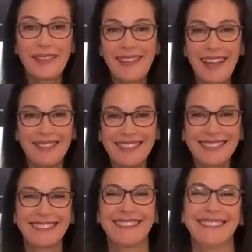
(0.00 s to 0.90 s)
in the oven.
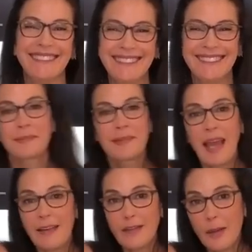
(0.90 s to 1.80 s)

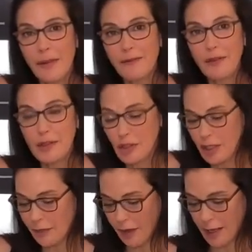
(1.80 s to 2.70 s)
I've got my first
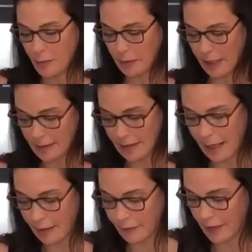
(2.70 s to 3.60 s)
sheet of eggplant
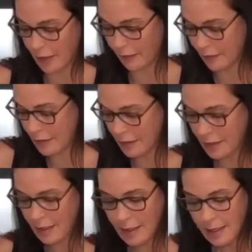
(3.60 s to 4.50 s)
out of the oven,
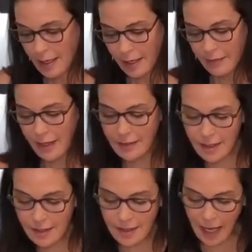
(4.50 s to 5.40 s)
and that's
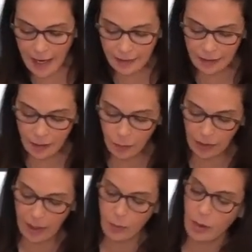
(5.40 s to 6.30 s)
exactly
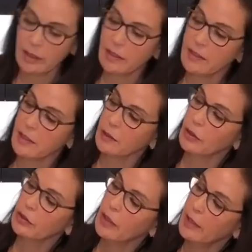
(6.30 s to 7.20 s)
what I wanted it to
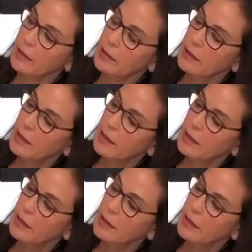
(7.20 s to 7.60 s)
look like.